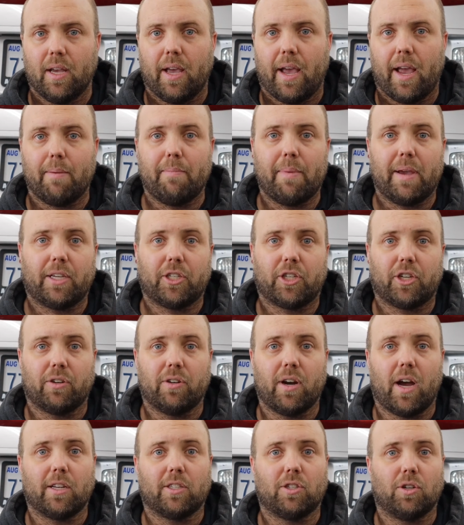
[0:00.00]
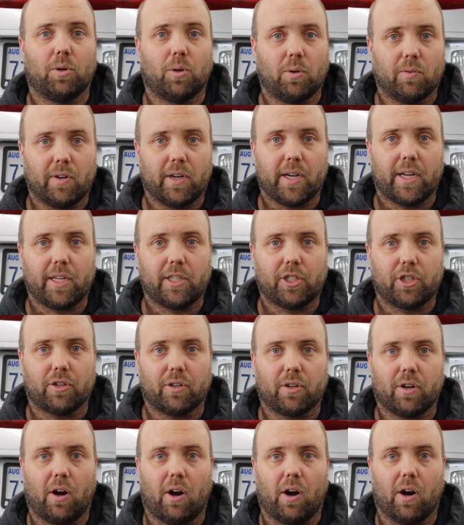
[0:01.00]
and make sure not to overheat your
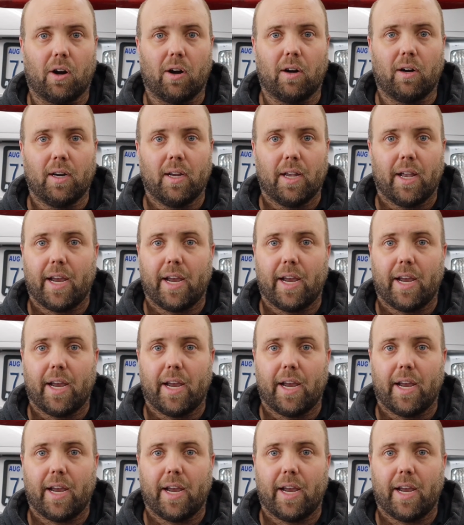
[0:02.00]
car.